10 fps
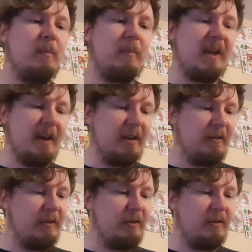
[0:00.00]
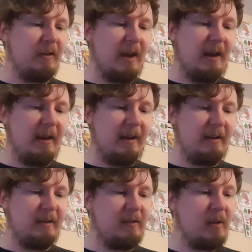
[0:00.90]
because there's
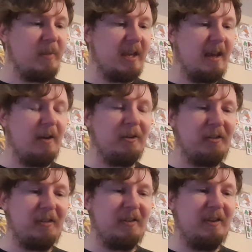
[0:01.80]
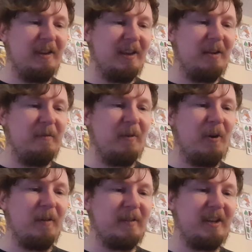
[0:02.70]
something else
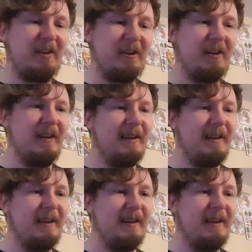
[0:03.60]
involved here.